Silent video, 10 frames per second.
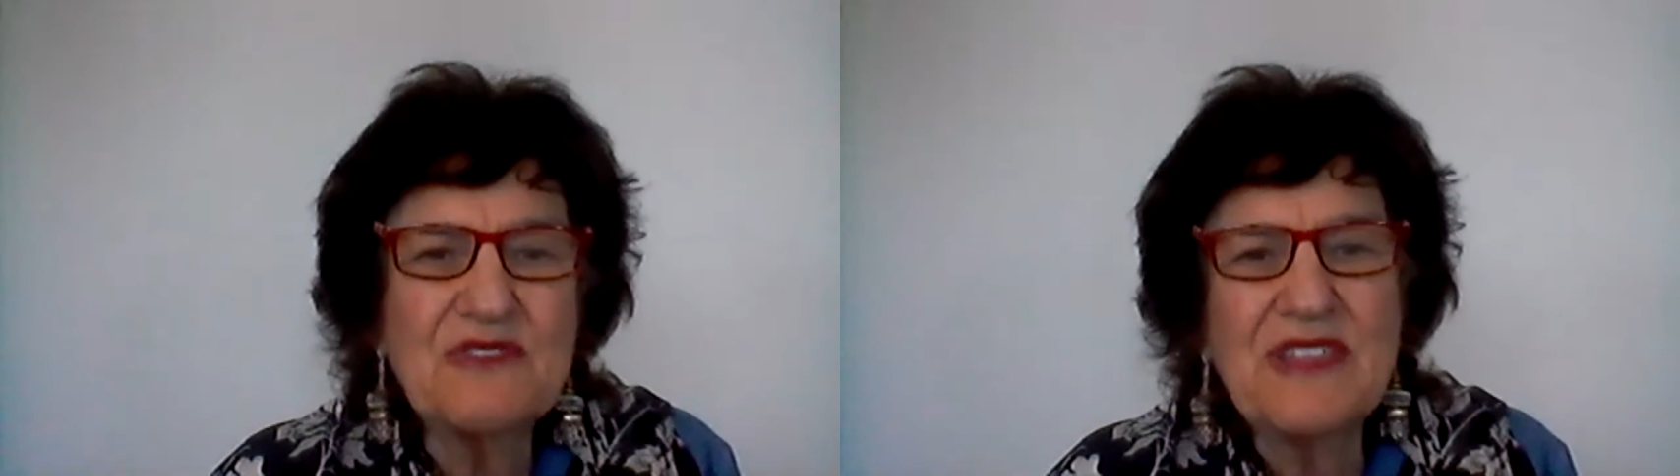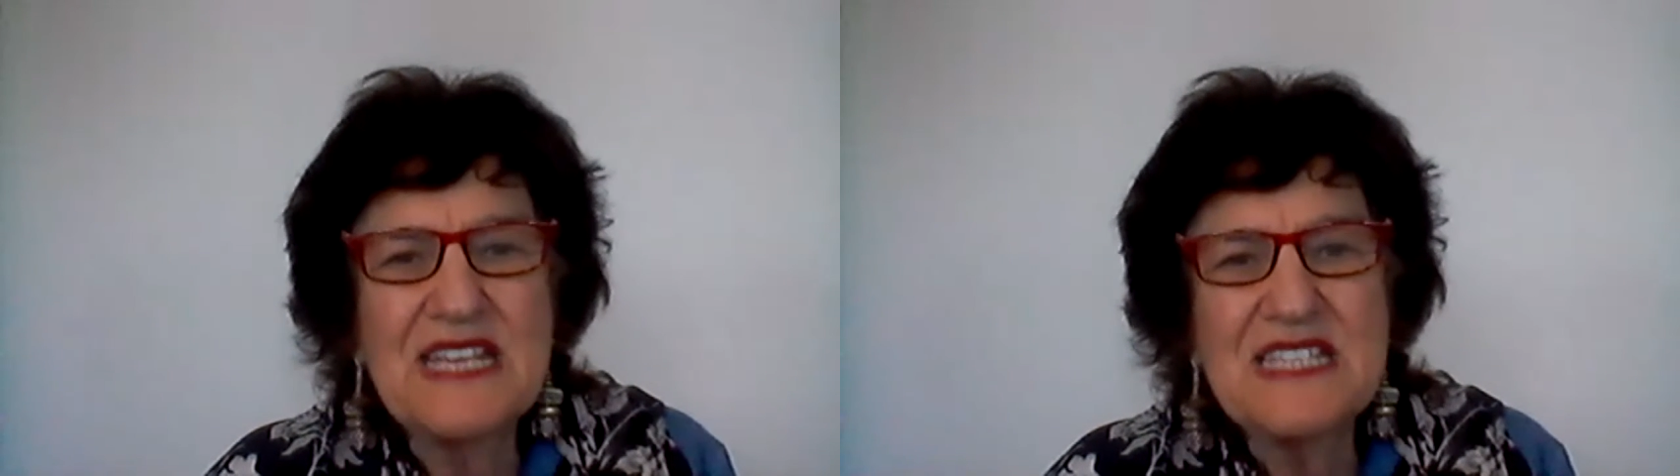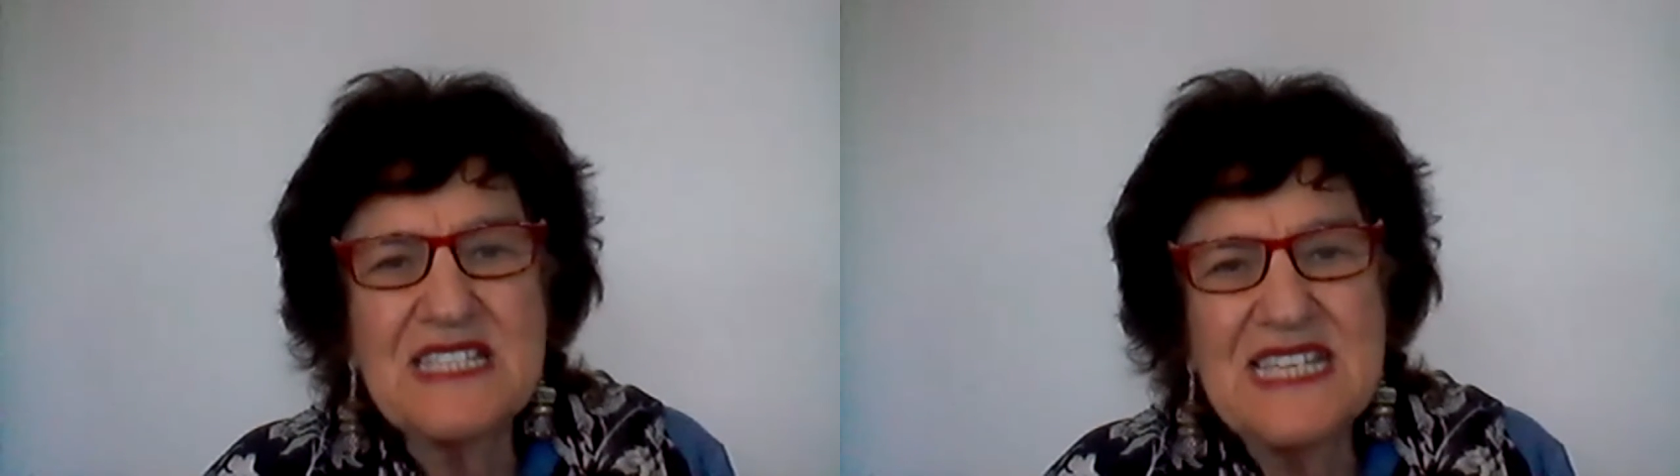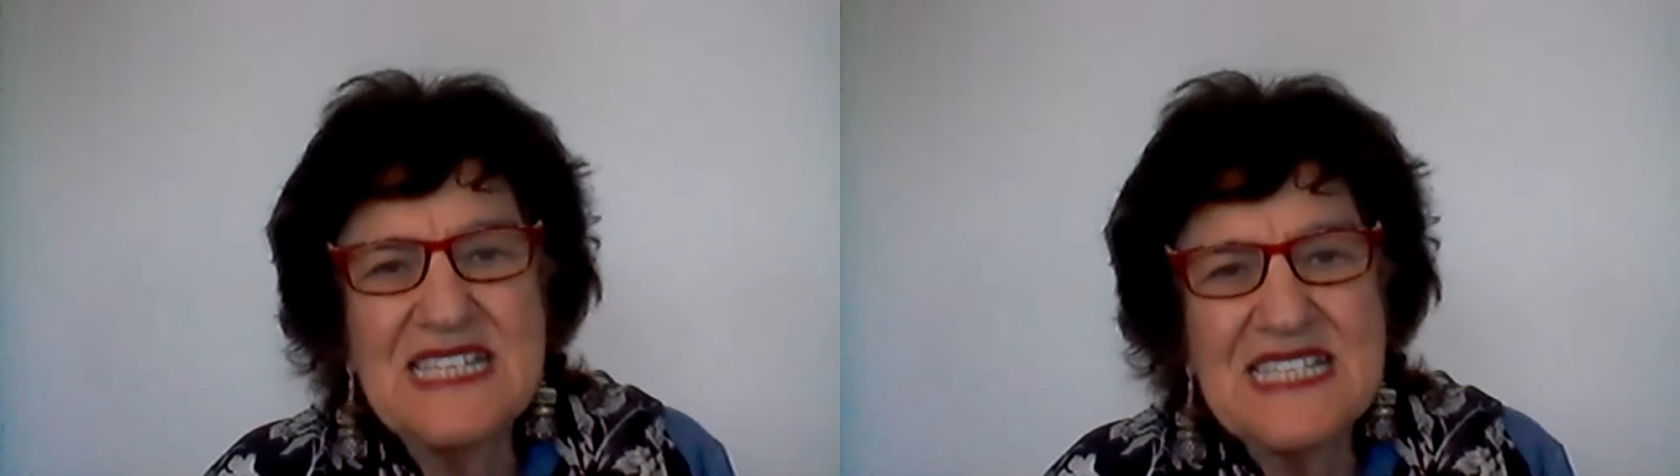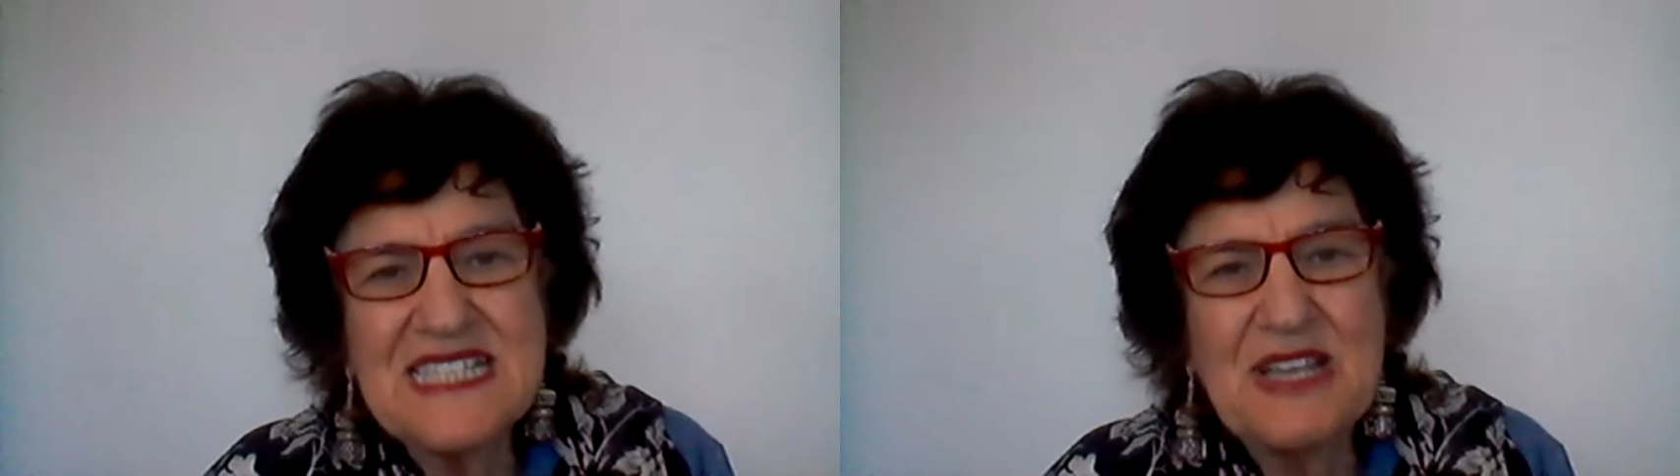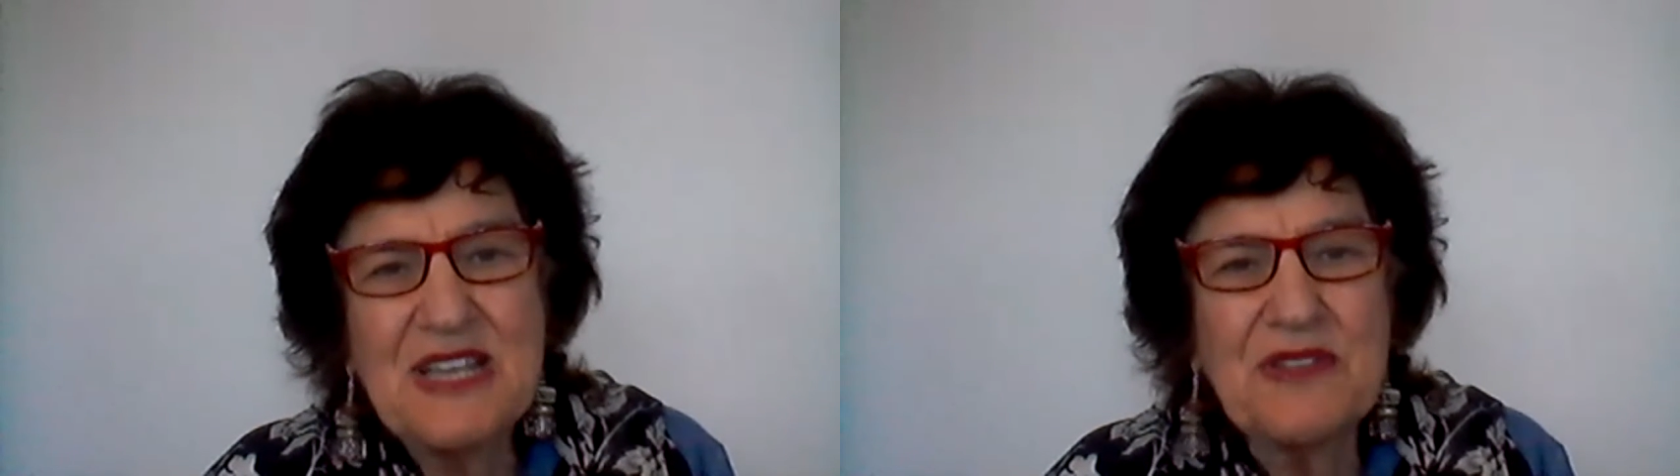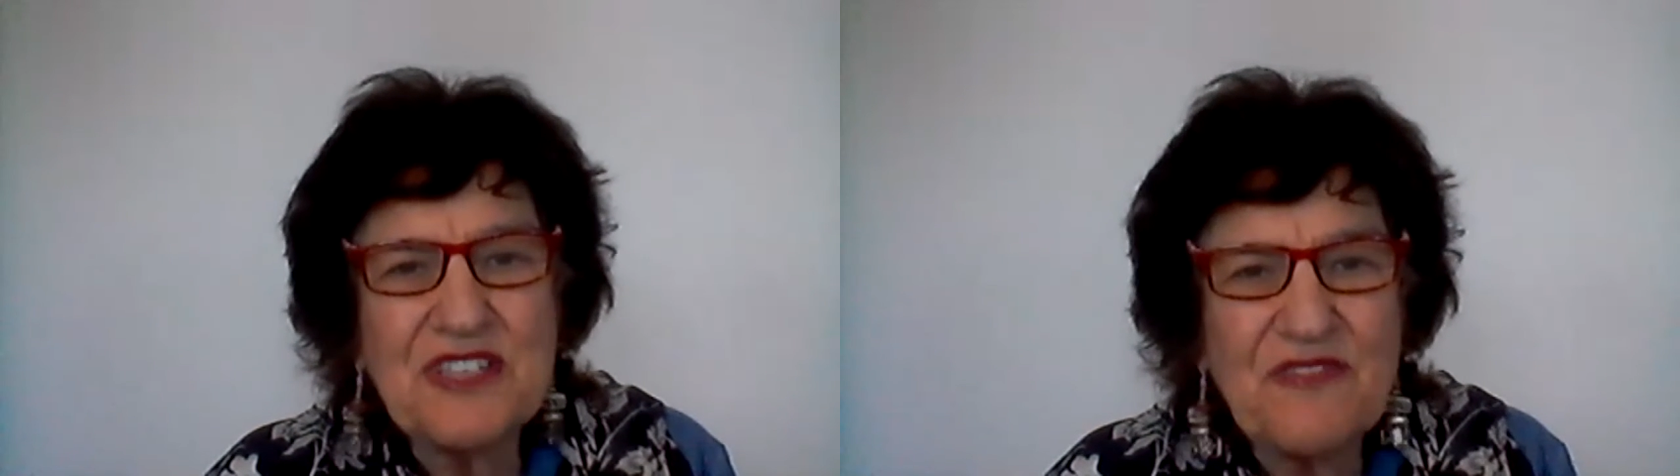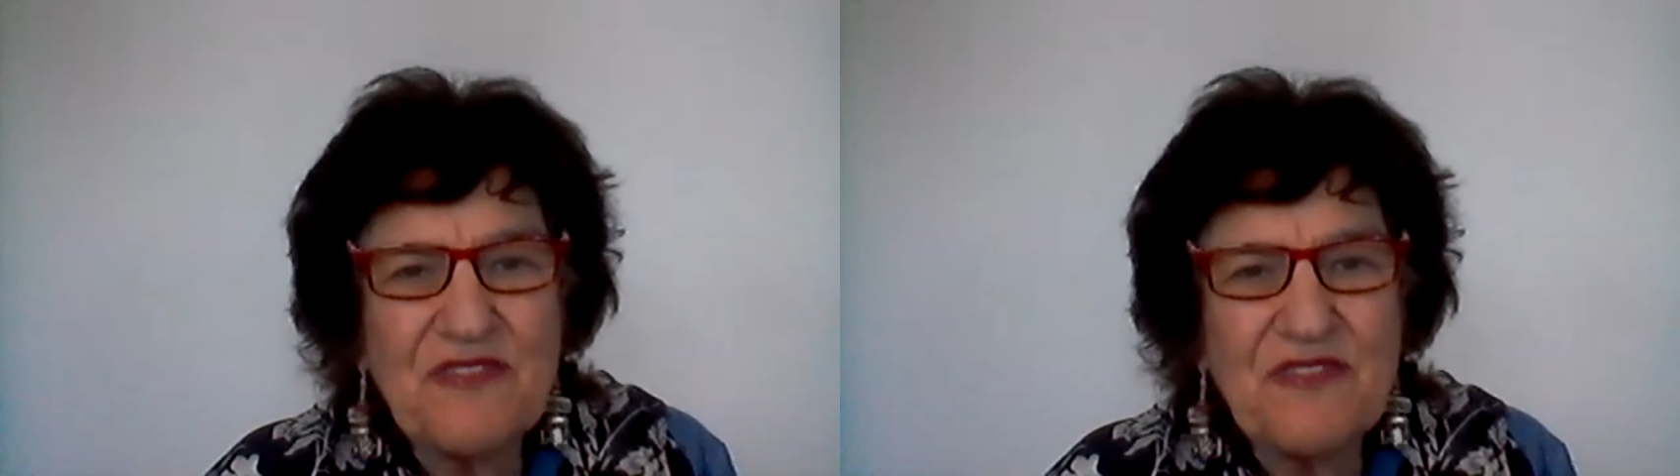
or they just need to see where the